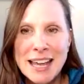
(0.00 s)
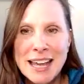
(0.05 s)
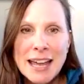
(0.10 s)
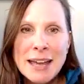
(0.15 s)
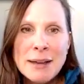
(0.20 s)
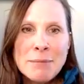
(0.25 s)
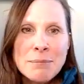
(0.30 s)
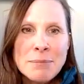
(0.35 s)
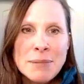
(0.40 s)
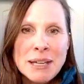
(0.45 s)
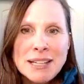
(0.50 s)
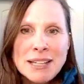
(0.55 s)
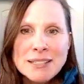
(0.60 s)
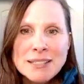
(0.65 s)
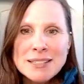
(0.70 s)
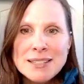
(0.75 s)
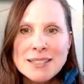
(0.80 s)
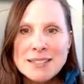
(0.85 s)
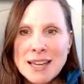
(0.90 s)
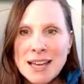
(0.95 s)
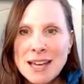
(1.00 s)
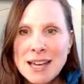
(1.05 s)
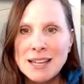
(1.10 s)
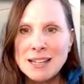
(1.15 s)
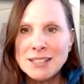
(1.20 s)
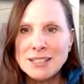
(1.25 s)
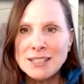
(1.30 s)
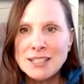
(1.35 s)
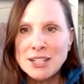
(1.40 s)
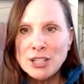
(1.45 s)
It means
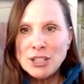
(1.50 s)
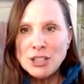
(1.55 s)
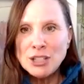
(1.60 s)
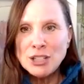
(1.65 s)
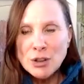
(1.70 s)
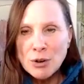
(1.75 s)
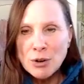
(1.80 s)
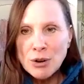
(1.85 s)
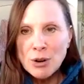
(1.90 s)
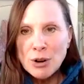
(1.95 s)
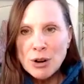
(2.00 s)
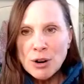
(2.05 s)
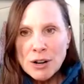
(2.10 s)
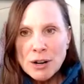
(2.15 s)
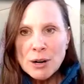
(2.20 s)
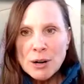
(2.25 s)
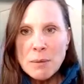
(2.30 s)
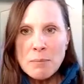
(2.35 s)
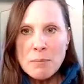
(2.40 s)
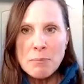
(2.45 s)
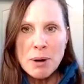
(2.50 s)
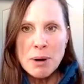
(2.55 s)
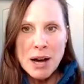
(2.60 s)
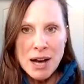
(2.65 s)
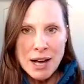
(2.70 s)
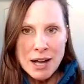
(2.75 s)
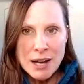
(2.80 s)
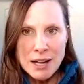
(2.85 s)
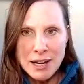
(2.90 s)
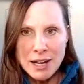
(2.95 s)
that your
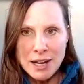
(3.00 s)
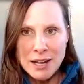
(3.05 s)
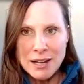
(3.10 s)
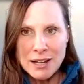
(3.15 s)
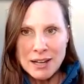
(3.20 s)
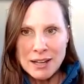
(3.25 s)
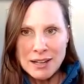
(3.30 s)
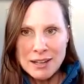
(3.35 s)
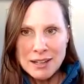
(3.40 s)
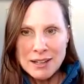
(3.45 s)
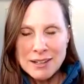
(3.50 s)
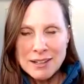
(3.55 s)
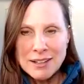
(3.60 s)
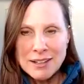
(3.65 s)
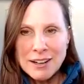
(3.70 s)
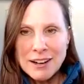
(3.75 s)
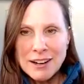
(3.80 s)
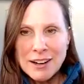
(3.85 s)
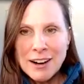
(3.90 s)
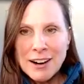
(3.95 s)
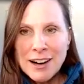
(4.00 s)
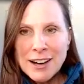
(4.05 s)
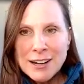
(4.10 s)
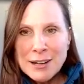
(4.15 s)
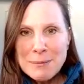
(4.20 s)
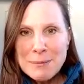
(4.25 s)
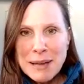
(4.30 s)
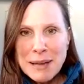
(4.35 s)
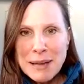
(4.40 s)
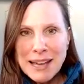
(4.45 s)
body
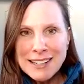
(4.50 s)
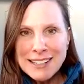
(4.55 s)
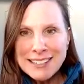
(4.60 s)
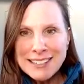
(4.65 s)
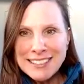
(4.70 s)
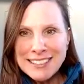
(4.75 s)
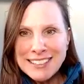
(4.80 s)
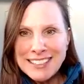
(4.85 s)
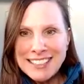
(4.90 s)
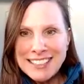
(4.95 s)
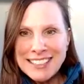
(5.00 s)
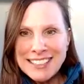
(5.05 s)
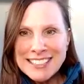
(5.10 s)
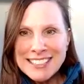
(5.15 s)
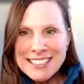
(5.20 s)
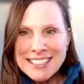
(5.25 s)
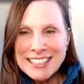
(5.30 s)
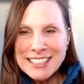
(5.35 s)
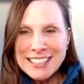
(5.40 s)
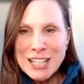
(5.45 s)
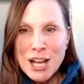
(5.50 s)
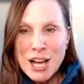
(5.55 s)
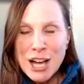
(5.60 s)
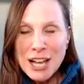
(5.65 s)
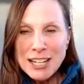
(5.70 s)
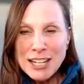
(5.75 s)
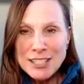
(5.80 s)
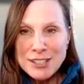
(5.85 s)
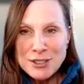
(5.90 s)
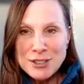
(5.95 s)
automatically is
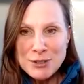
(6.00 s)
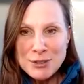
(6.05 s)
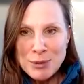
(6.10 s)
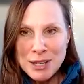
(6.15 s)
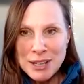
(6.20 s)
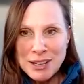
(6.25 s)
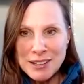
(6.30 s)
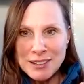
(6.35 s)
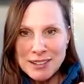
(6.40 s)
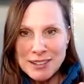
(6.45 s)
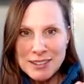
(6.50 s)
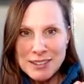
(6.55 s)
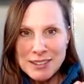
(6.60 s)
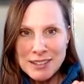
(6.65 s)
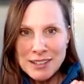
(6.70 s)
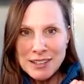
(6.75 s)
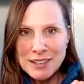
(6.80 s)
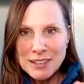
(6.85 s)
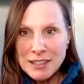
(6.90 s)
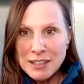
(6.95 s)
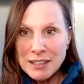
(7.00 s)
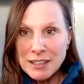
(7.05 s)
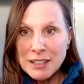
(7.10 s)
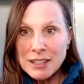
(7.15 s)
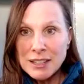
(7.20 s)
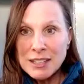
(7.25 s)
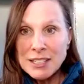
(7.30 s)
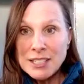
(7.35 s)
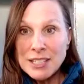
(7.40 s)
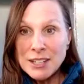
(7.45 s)
aligned with
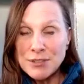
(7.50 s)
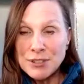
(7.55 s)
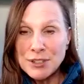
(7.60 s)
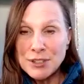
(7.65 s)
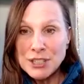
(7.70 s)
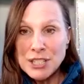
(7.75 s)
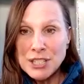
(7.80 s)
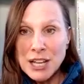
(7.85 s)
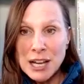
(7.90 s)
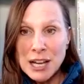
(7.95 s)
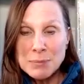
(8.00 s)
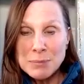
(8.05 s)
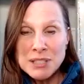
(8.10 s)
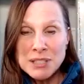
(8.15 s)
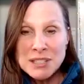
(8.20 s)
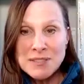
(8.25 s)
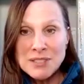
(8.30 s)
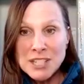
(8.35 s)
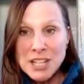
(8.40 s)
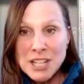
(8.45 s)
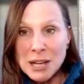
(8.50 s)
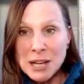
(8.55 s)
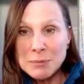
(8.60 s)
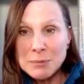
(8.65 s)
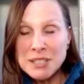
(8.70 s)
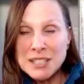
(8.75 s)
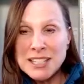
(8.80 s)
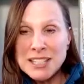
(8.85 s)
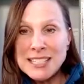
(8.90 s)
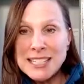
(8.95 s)
the different types of
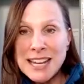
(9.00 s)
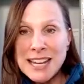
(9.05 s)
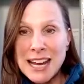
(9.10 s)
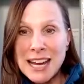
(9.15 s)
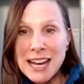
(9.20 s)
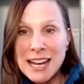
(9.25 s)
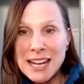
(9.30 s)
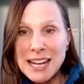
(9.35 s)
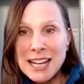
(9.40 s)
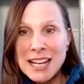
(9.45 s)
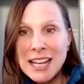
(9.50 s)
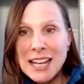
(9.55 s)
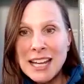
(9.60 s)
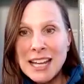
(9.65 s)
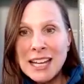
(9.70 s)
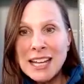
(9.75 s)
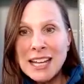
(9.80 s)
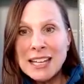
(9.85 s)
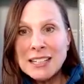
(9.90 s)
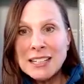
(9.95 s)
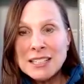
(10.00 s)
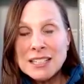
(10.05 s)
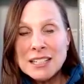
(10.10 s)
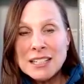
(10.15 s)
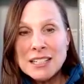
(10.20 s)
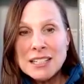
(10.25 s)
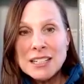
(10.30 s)
times of the day. It